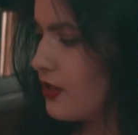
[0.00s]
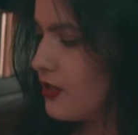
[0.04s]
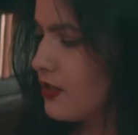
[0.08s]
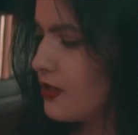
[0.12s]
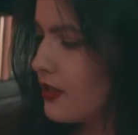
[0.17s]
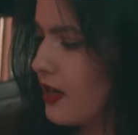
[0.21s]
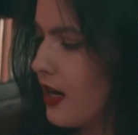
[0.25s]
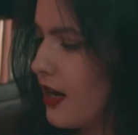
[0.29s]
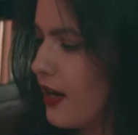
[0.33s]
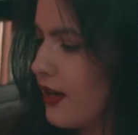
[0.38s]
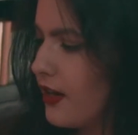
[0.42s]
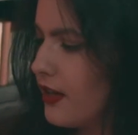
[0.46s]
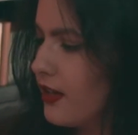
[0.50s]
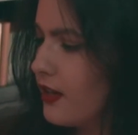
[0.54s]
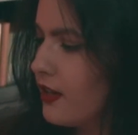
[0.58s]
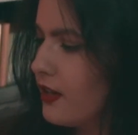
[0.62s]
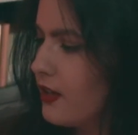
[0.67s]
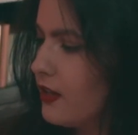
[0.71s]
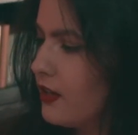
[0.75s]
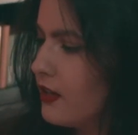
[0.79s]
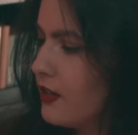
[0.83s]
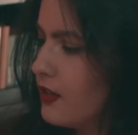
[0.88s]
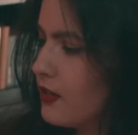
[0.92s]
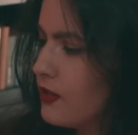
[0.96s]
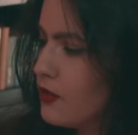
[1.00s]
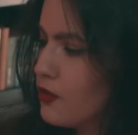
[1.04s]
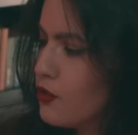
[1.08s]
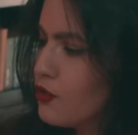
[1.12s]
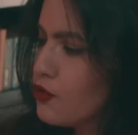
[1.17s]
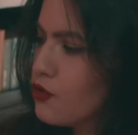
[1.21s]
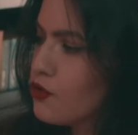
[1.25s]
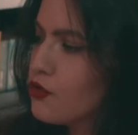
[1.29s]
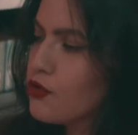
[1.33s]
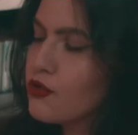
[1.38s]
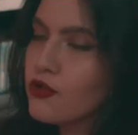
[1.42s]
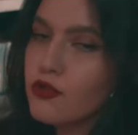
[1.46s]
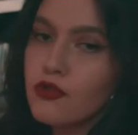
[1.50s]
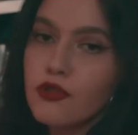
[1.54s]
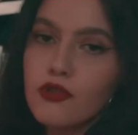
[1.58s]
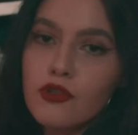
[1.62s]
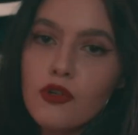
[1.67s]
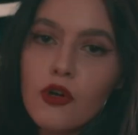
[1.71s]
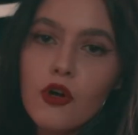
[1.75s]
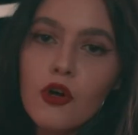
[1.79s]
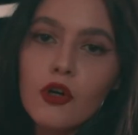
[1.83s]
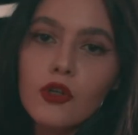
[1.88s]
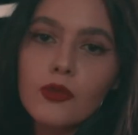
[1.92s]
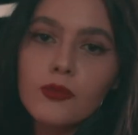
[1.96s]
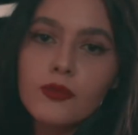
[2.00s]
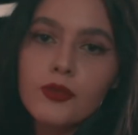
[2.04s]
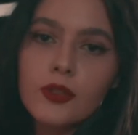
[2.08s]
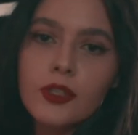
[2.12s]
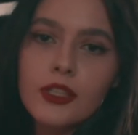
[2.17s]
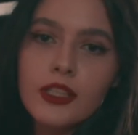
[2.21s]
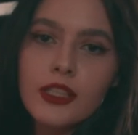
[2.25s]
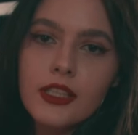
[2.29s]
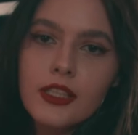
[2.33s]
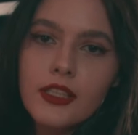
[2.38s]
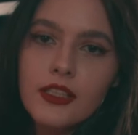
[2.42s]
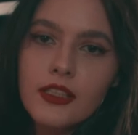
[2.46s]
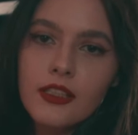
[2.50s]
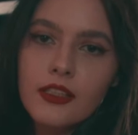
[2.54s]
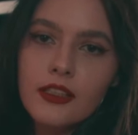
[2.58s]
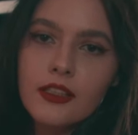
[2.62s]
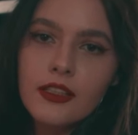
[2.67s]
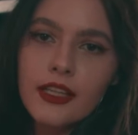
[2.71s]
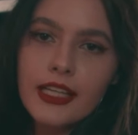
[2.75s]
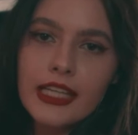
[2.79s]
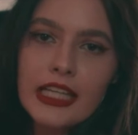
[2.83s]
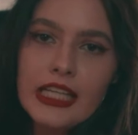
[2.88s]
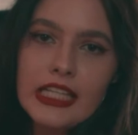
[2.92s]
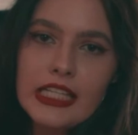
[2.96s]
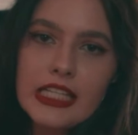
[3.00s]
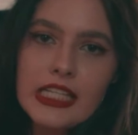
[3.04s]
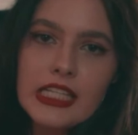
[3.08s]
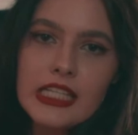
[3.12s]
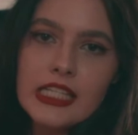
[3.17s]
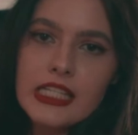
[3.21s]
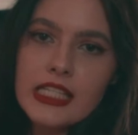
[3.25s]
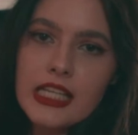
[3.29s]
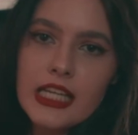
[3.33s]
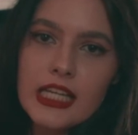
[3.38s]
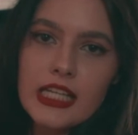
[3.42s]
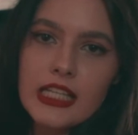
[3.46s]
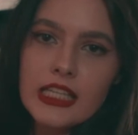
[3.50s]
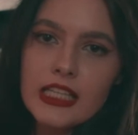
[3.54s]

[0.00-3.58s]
are so pretty, like it's insane,